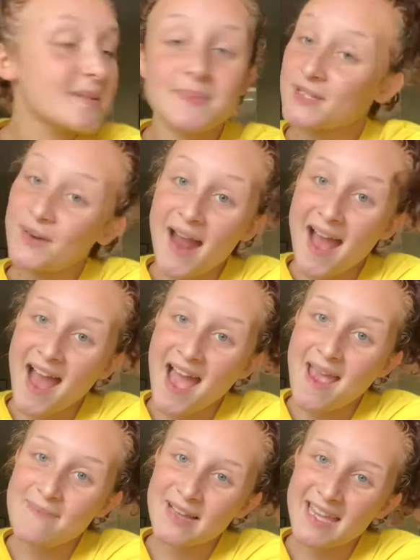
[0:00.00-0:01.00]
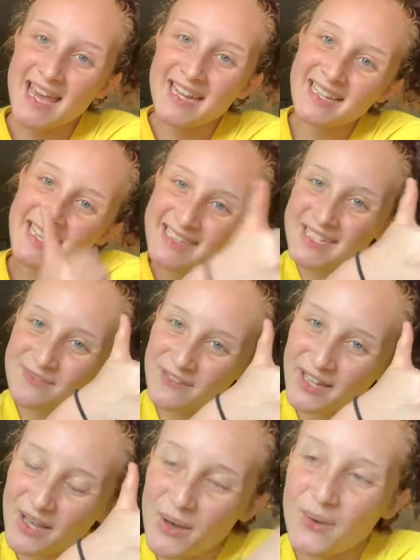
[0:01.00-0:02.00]
Subscribe again and like this
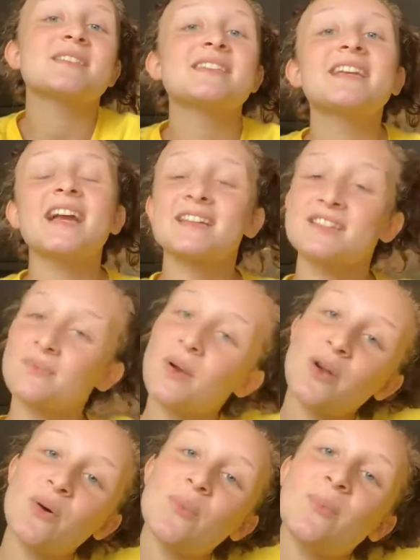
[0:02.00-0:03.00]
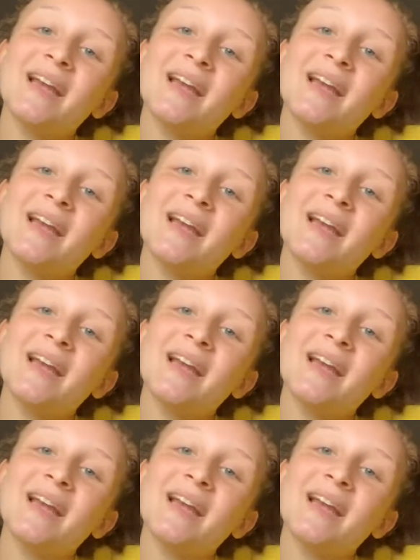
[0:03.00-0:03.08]
video. We'll see you guys tomorrow.